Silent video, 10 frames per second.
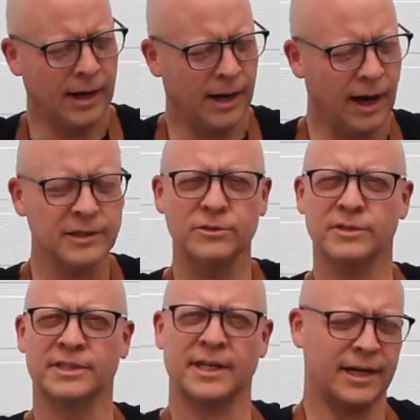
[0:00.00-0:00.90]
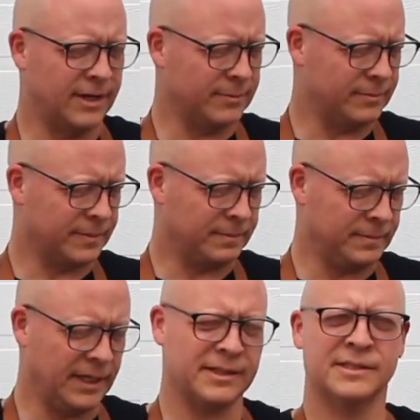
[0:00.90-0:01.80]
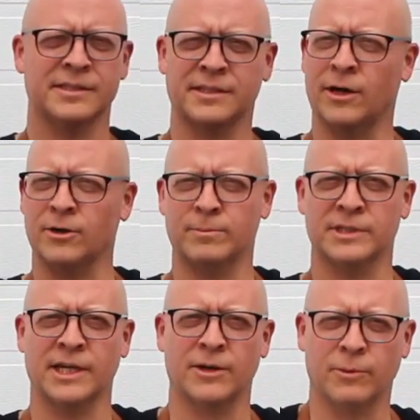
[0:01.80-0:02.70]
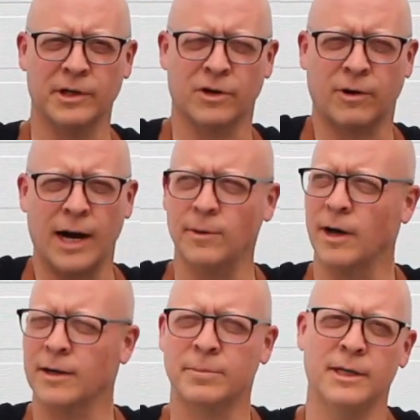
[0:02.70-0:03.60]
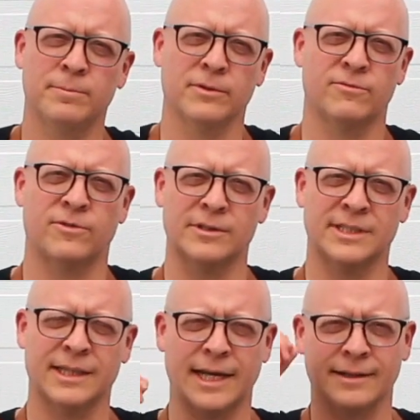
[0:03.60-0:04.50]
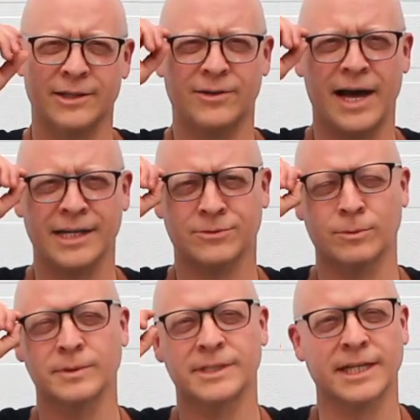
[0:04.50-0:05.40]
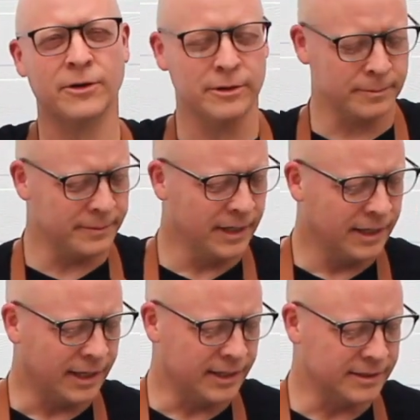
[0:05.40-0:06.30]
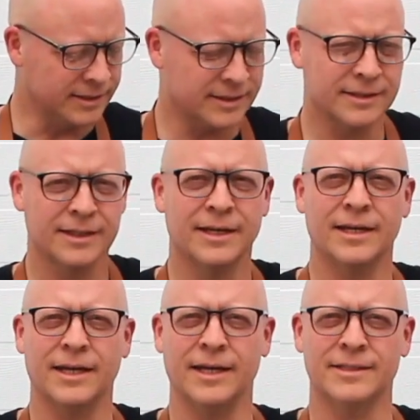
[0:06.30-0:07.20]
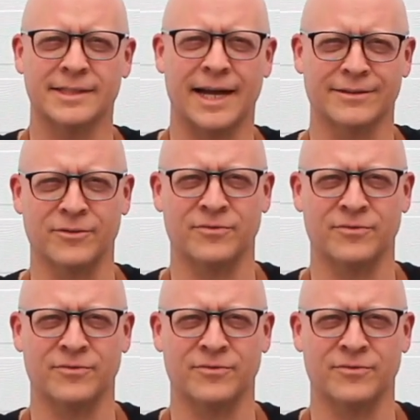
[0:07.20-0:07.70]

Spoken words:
I use, this is 100% real crab. A lot of people, the first thing that they'll ask when we sell them is that the